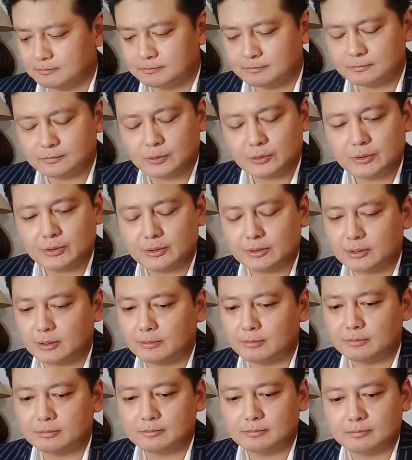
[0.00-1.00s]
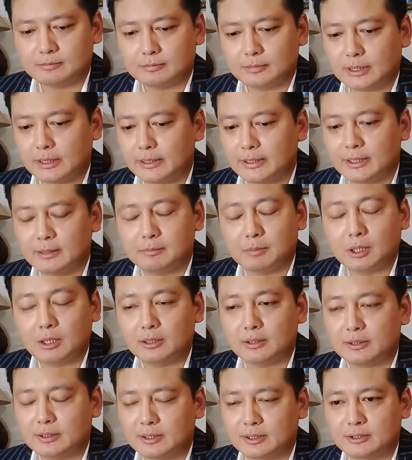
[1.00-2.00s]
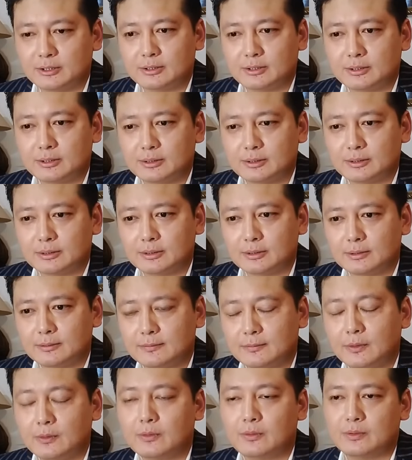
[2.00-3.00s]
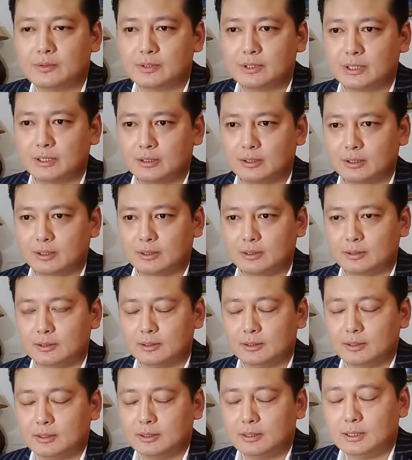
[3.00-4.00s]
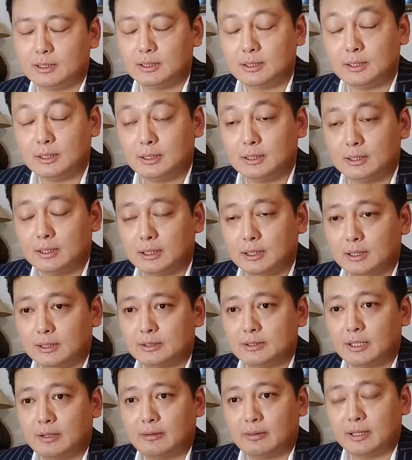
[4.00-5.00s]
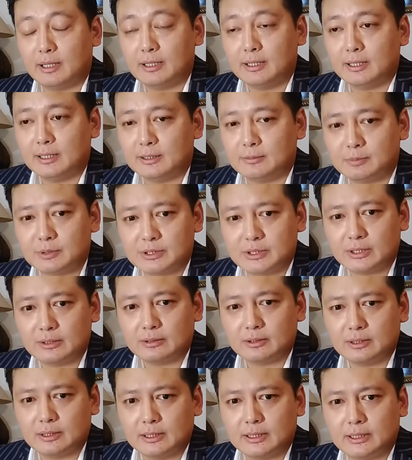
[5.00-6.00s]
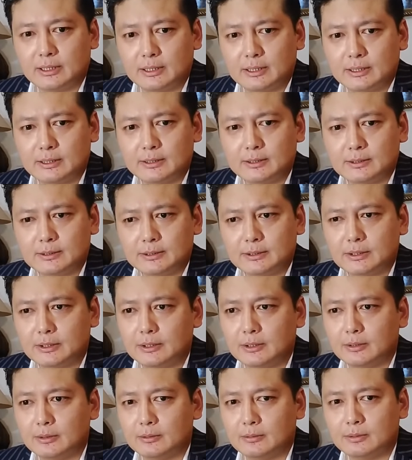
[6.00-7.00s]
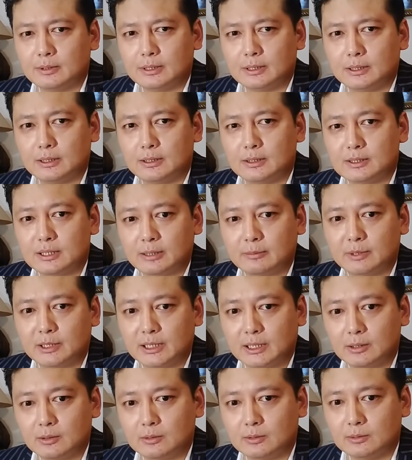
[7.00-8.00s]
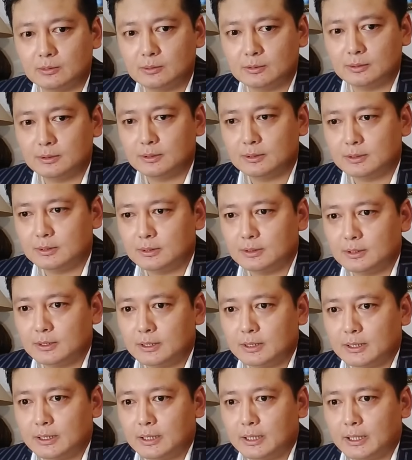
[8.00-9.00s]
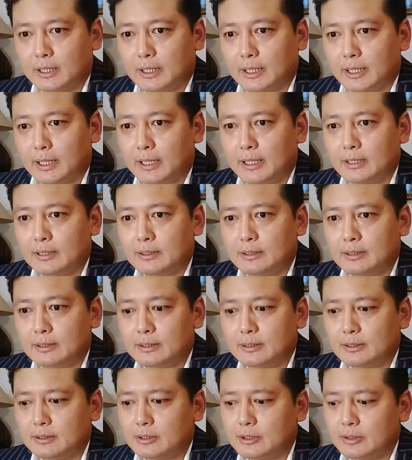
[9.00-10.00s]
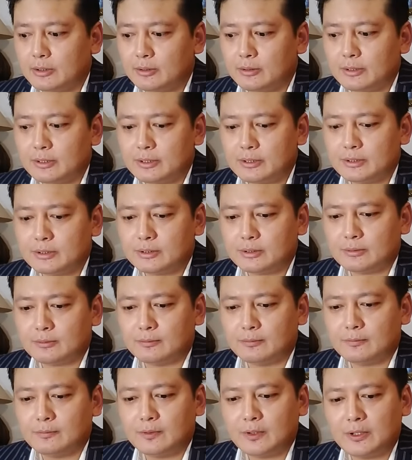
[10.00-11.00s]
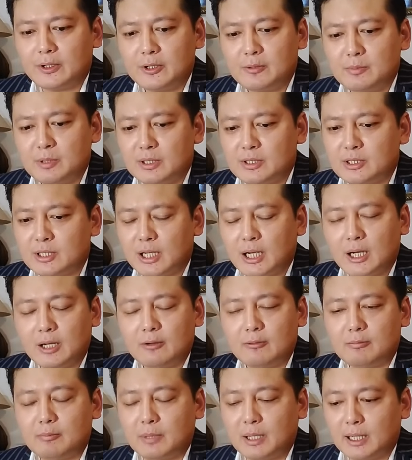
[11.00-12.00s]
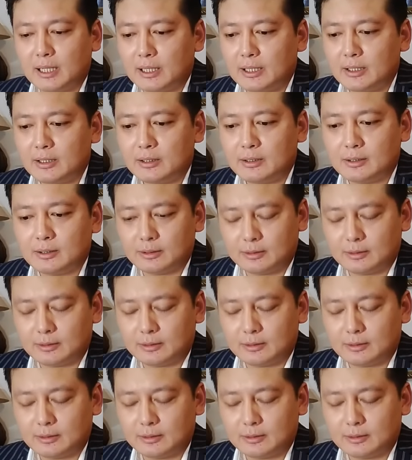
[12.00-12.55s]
which was on Indian politics, focusing on South India, particularly, Tamil Nadu. And, it is very much out of my